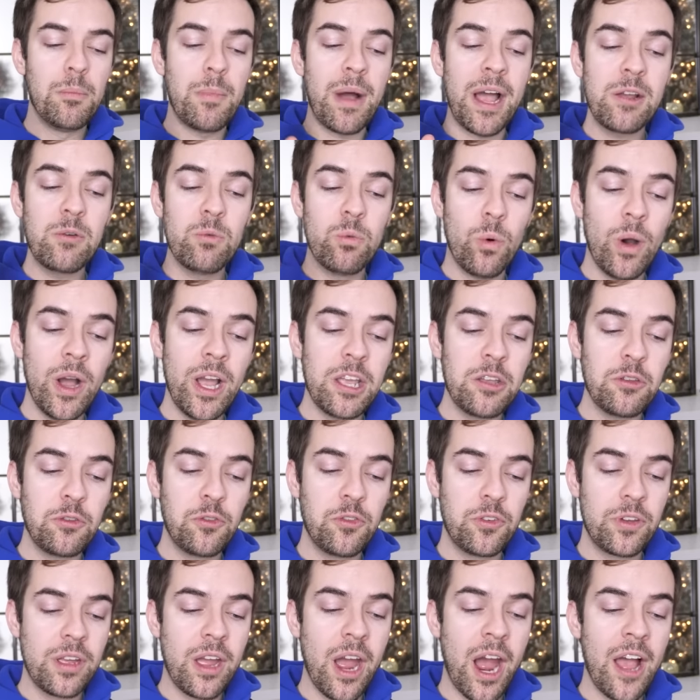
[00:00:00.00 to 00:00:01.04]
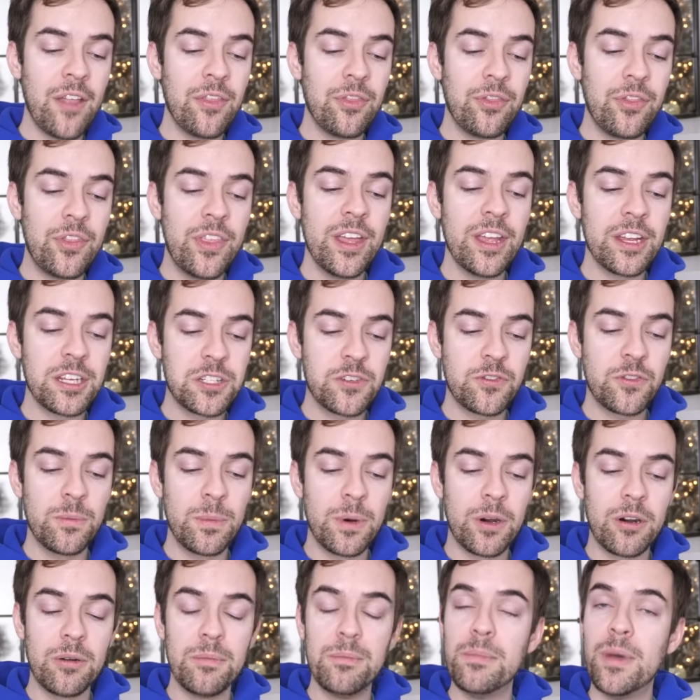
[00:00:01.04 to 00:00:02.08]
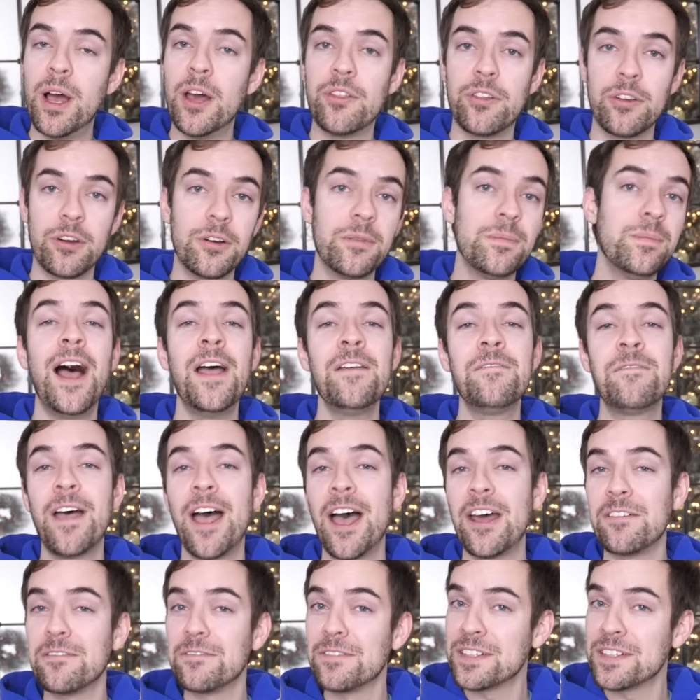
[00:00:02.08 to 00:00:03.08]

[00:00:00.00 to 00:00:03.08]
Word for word: My wife got this from her mother. I've had a